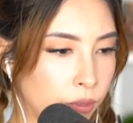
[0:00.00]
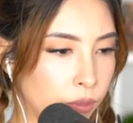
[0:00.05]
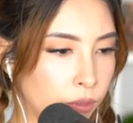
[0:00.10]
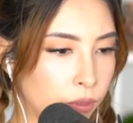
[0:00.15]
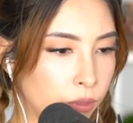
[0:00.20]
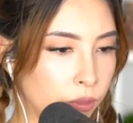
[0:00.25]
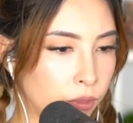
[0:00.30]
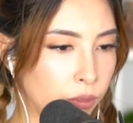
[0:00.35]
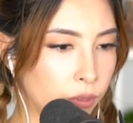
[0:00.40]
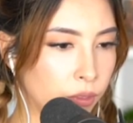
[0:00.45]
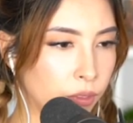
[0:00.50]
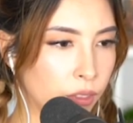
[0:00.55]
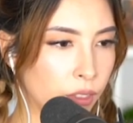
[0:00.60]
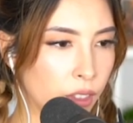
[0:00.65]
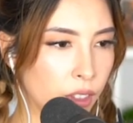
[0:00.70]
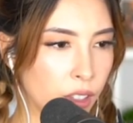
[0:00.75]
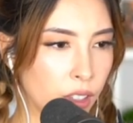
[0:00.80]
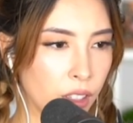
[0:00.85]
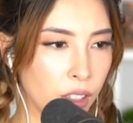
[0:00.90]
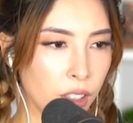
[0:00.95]

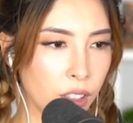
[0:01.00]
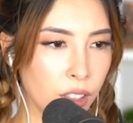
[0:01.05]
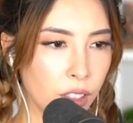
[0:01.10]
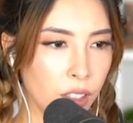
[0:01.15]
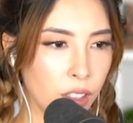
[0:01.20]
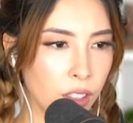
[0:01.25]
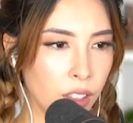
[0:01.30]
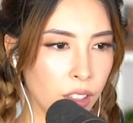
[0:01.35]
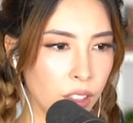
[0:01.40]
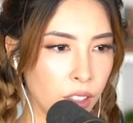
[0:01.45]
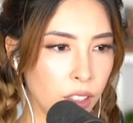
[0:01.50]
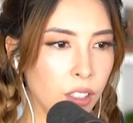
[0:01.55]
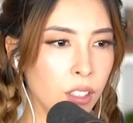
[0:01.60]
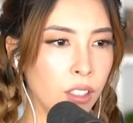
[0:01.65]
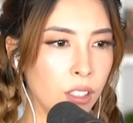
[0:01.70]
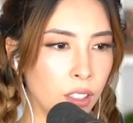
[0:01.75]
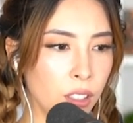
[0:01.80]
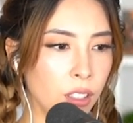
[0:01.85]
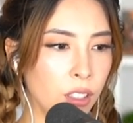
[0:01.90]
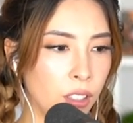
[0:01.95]

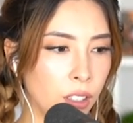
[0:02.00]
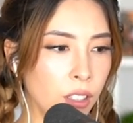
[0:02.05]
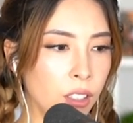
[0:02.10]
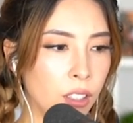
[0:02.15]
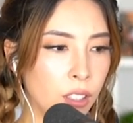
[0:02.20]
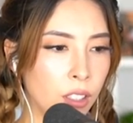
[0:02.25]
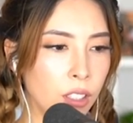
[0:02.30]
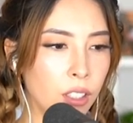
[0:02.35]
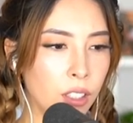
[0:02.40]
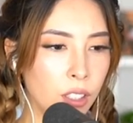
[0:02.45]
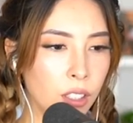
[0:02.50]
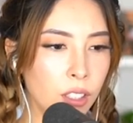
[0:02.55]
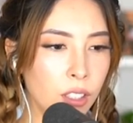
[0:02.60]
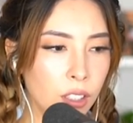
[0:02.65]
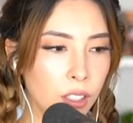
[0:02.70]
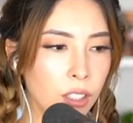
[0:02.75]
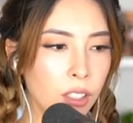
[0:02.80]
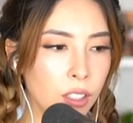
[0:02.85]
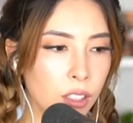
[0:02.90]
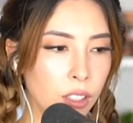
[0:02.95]

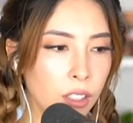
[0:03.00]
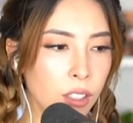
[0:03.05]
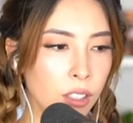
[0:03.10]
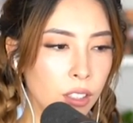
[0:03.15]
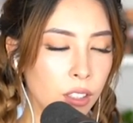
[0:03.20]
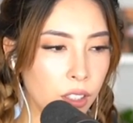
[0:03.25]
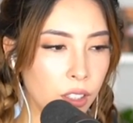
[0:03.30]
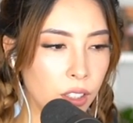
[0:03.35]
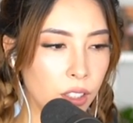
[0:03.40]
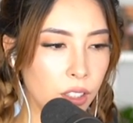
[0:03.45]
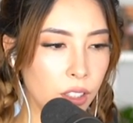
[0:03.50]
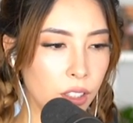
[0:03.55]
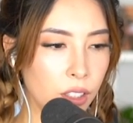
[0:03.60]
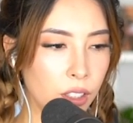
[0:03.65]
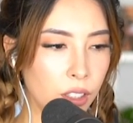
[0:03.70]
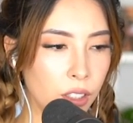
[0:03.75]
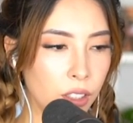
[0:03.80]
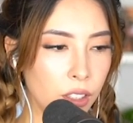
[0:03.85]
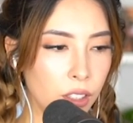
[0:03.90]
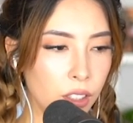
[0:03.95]

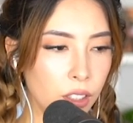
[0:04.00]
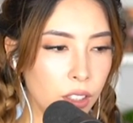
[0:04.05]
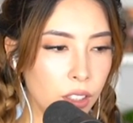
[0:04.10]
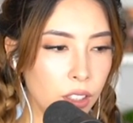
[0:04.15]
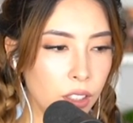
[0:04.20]
The person shown says nothing.